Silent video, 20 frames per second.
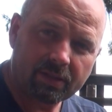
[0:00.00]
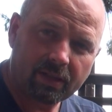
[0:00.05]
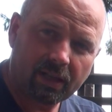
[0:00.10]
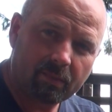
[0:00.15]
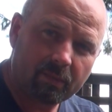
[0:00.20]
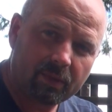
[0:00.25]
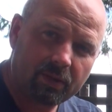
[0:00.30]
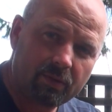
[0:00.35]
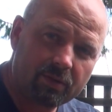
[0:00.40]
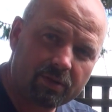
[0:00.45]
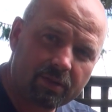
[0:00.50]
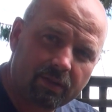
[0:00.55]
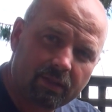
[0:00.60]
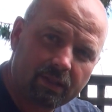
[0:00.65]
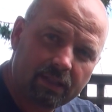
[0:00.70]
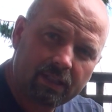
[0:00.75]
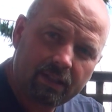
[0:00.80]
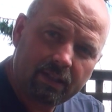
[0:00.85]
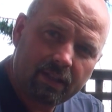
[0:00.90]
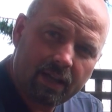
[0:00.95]
that I'm using
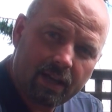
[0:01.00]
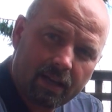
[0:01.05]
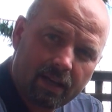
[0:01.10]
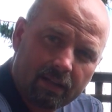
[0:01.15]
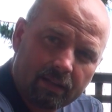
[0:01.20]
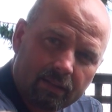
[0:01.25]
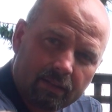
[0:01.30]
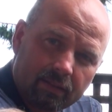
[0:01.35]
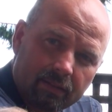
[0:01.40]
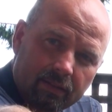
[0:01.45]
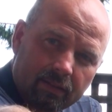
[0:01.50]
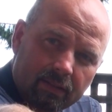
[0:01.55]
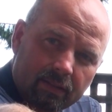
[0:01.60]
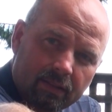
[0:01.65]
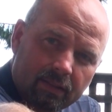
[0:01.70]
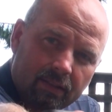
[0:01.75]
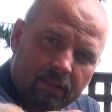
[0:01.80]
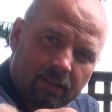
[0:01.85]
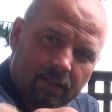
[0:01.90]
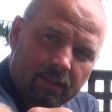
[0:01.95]
in there
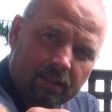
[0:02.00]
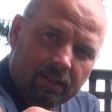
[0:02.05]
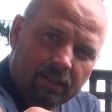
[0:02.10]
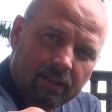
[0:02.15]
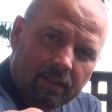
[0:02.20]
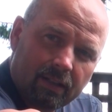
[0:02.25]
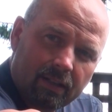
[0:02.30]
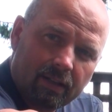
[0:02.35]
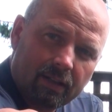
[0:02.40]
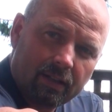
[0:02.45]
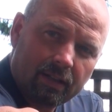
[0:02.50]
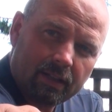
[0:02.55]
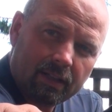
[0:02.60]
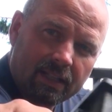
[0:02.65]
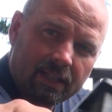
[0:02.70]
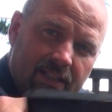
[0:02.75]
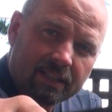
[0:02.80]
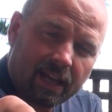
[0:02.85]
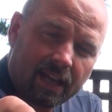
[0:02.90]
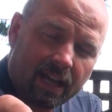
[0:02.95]

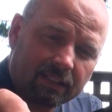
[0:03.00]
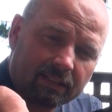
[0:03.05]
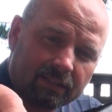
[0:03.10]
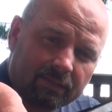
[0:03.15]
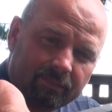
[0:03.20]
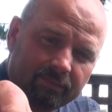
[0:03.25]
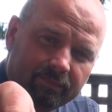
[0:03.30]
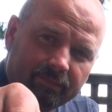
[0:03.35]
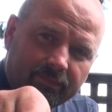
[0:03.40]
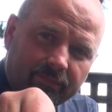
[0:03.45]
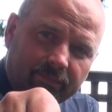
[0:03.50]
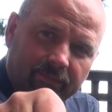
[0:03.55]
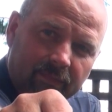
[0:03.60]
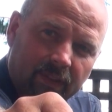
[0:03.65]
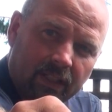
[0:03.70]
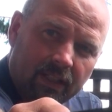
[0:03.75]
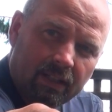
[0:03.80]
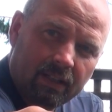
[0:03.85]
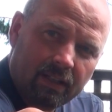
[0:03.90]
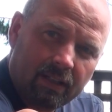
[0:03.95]
is that.
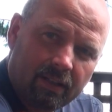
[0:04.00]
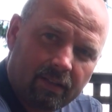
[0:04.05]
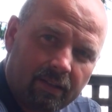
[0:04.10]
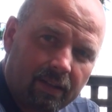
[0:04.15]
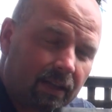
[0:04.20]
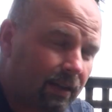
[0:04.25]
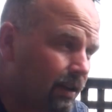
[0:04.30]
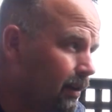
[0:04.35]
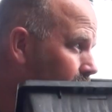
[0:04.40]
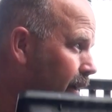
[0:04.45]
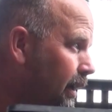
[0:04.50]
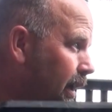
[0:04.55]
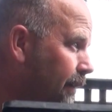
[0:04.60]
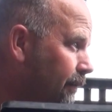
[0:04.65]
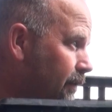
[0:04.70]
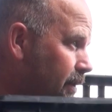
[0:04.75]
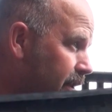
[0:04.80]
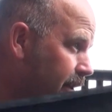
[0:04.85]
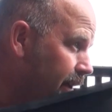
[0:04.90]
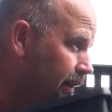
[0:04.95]
They are
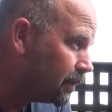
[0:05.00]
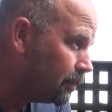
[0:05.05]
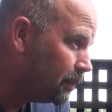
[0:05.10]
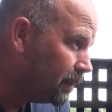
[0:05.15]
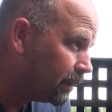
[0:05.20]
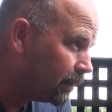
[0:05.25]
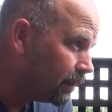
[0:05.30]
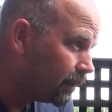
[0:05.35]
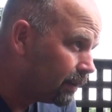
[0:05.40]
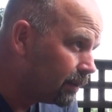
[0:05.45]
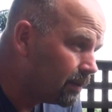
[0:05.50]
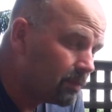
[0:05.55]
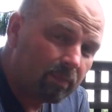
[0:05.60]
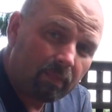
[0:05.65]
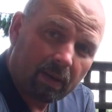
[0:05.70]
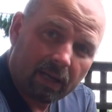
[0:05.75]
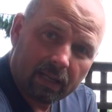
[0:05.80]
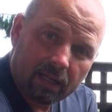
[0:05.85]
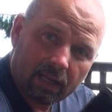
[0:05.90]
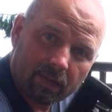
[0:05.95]
11 centimetre
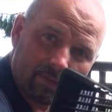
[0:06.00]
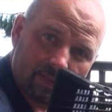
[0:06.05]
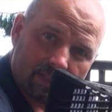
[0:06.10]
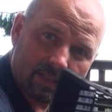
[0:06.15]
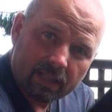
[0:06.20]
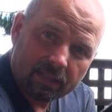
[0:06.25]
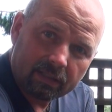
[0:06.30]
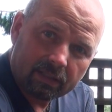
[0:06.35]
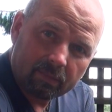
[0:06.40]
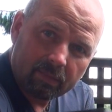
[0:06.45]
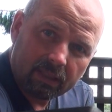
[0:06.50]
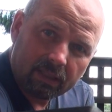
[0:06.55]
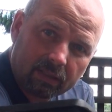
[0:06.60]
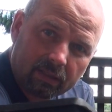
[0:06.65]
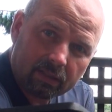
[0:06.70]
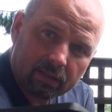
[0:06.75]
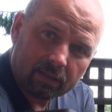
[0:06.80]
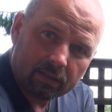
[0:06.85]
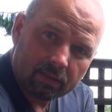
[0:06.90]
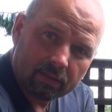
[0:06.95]
by 11
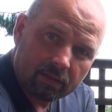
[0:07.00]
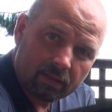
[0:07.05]
centimetre